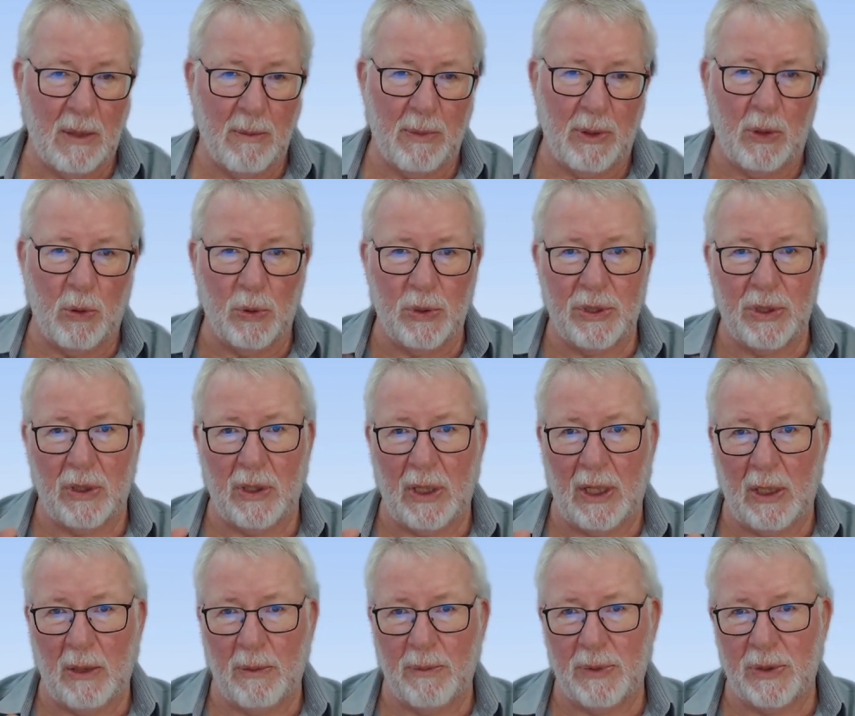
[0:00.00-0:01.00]
but also
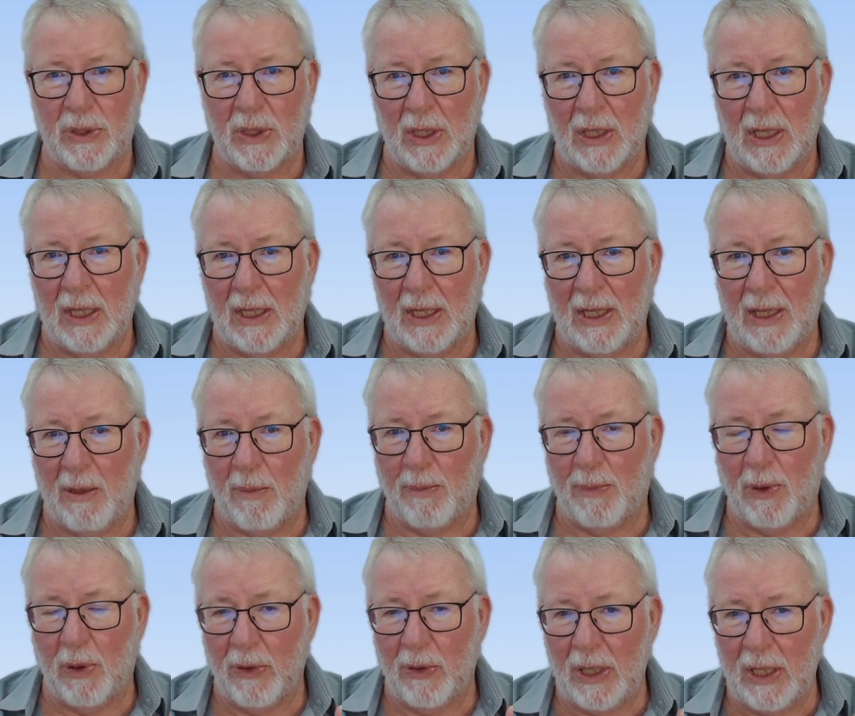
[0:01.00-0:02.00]
helps the
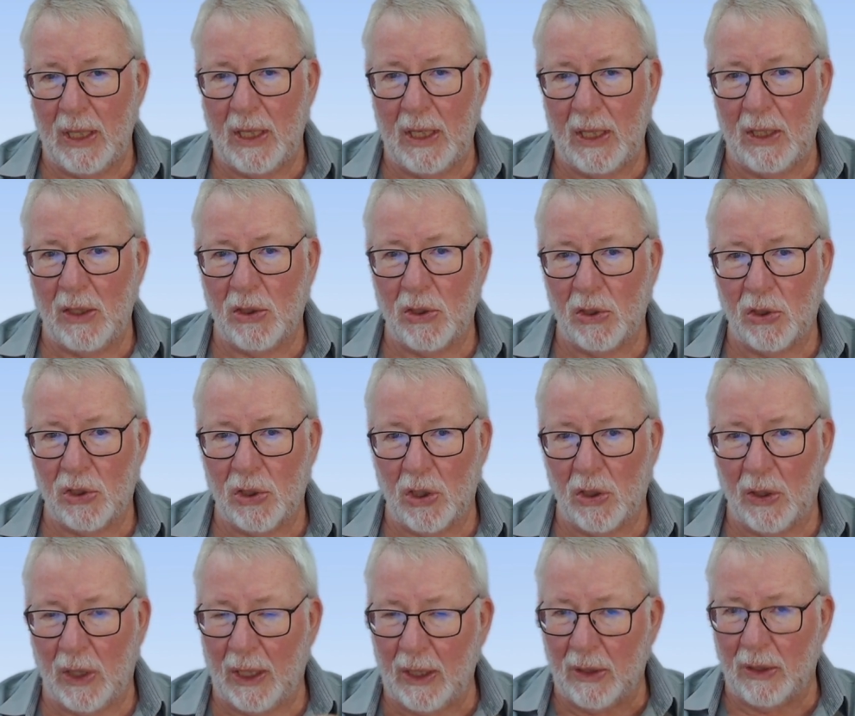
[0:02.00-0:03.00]
employee to
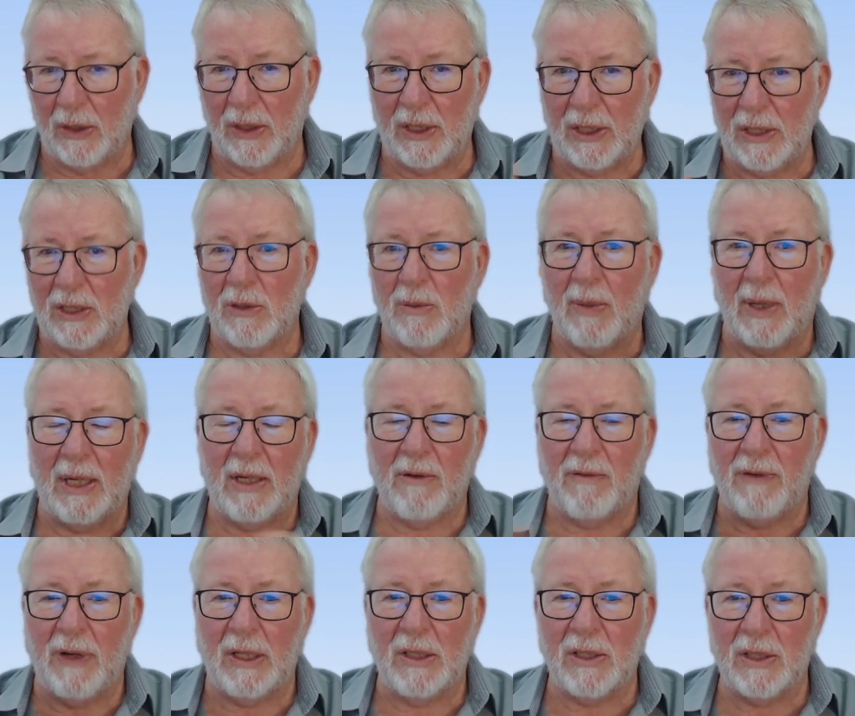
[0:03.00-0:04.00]
show, hang on, these are my
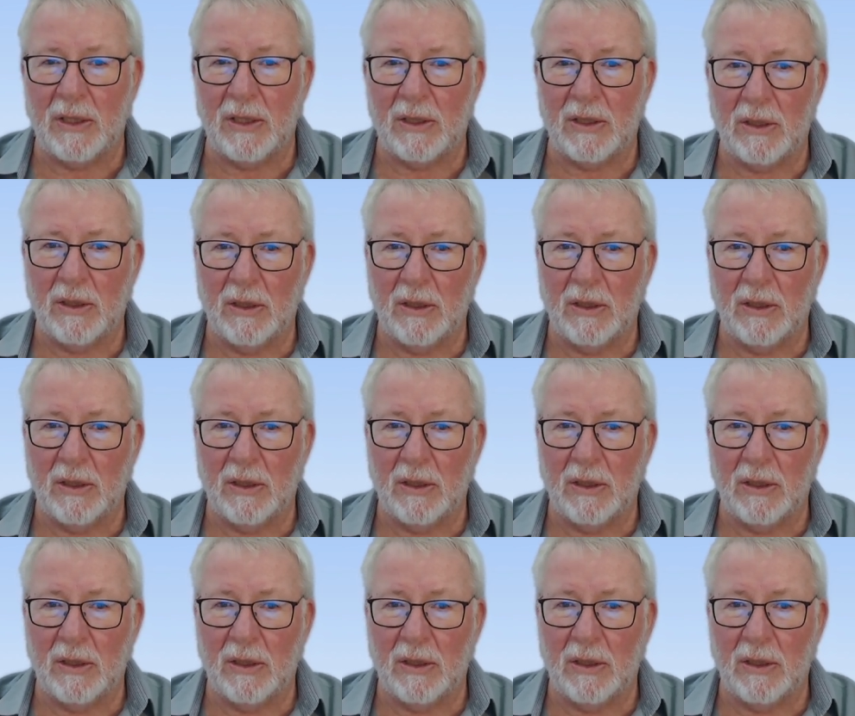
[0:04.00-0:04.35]
defenses.